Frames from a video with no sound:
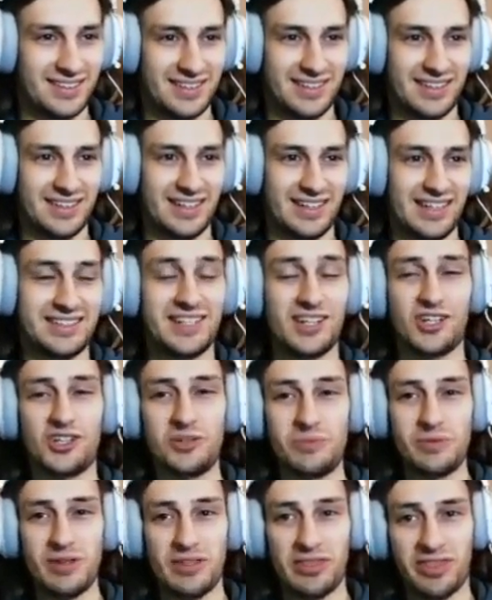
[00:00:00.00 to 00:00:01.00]
It's the
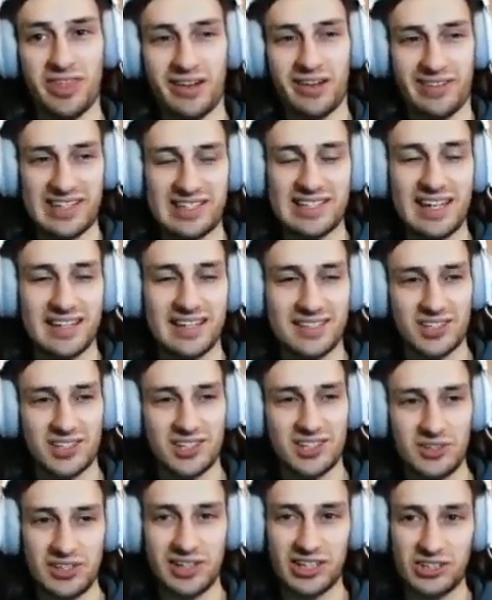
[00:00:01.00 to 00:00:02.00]
Human Theory TAS, so
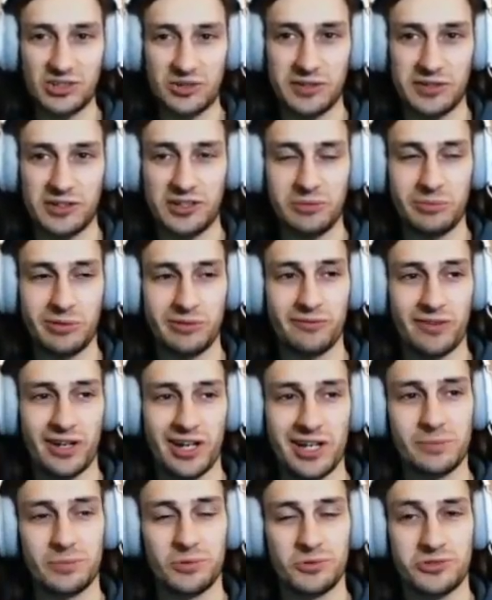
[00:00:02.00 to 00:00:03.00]
it's only doing human
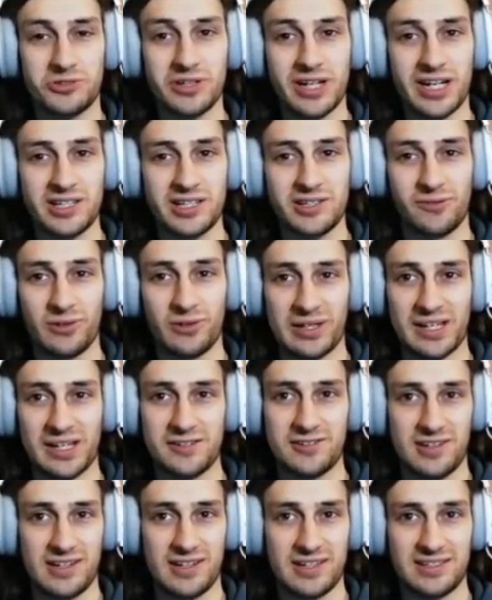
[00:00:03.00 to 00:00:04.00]
viable strats for
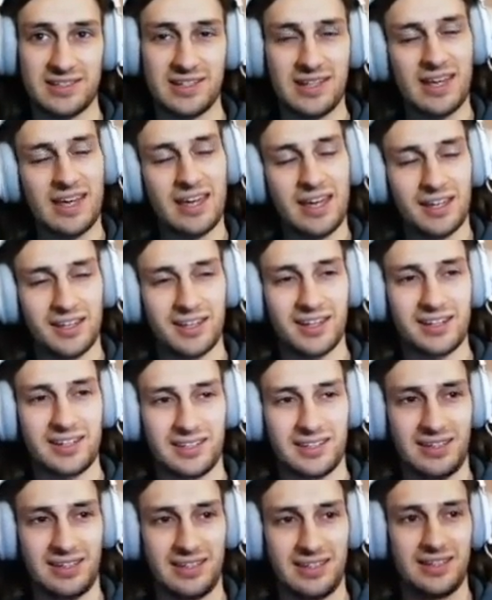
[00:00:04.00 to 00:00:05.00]
Glitchless.
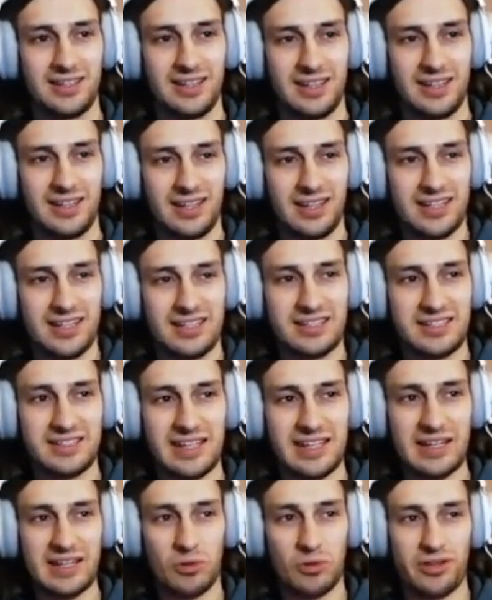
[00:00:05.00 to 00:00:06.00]
Gonna
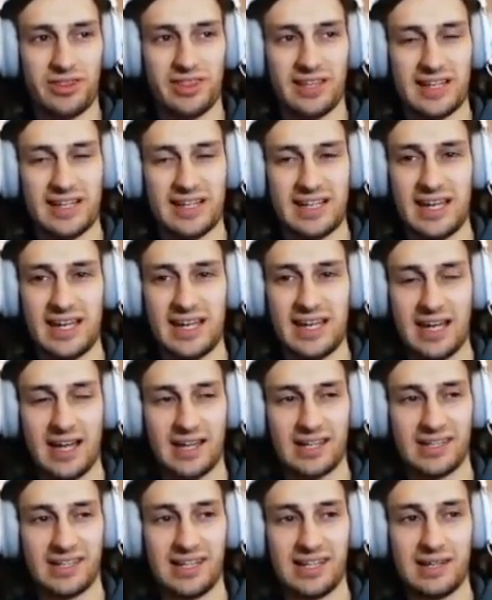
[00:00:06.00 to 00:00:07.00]
see what the
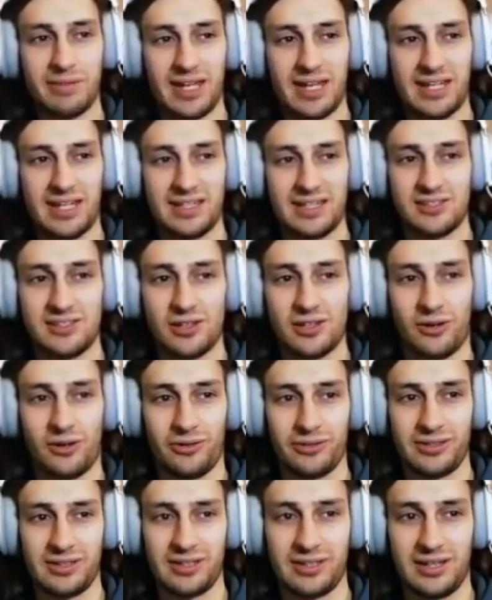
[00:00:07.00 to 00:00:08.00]
limit is
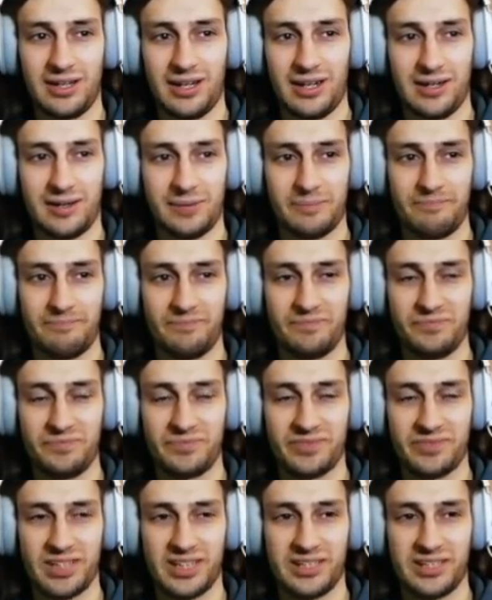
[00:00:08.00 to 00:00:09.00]
on
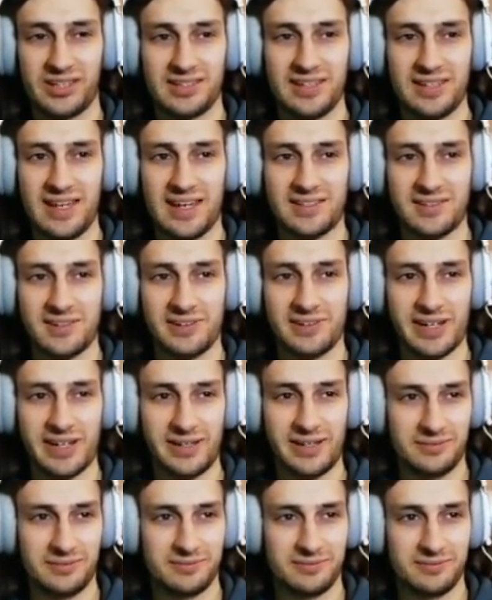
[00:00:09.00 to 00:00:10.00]
this category
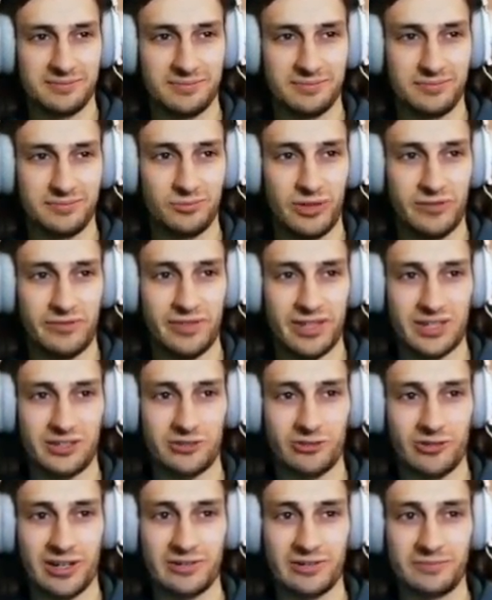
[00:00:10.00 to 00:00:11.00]
with this
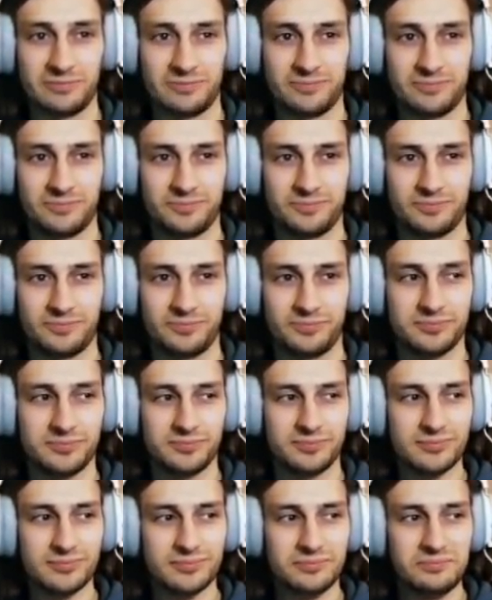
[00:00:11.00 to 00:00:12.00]
run.
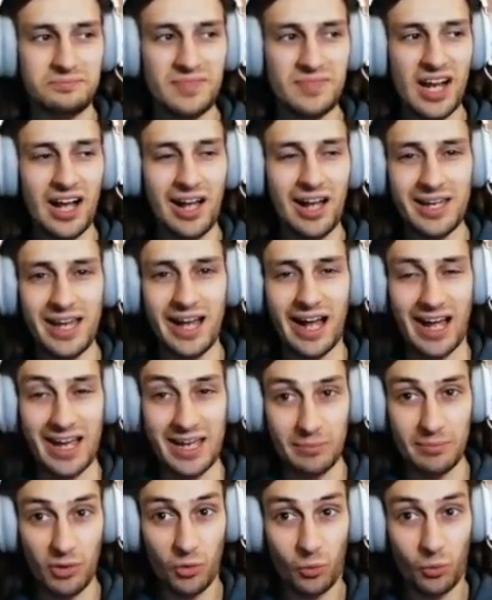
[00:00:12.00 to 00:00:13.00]
I
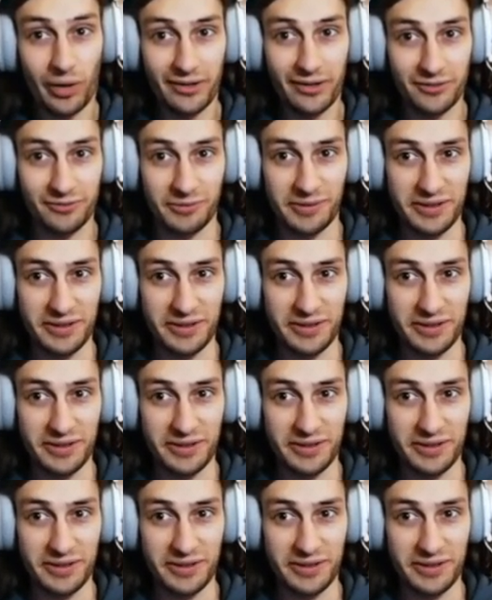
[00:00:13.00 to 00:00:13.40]
am aware of what the